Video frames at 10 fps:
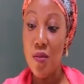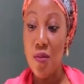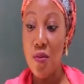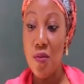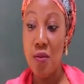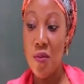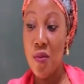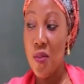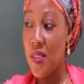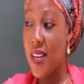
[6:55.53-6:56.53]
you
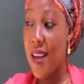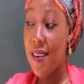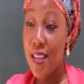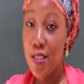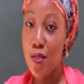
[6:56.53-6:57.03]
narrate.